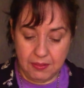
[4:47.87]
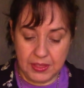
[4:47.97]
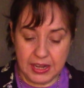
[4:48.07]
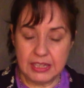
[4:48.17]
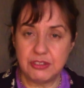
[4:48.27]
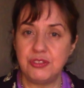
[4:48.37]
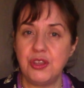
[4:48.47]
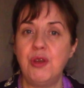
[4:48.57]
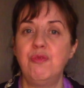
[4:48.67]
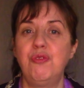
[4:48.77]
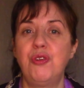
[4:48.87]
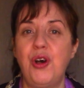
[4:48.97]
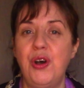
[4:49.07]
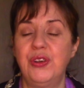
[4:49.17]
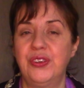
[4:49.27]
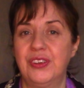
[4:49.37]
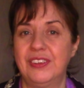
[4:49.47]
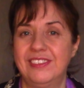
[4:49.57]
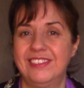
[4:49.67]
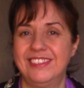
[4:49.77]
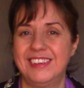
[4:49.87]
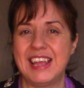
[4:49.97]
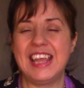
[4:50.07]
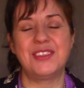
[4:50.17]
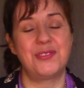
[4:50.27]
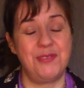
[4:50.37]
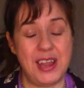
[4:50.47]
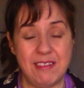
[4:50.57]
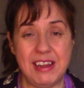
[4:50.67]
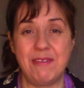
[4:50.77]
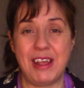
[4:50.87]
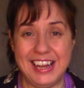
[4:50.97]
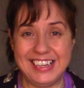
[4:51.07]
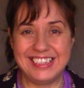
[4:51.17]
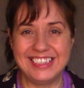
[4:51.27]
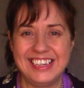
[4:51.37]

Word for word: that it's not wrong it's very right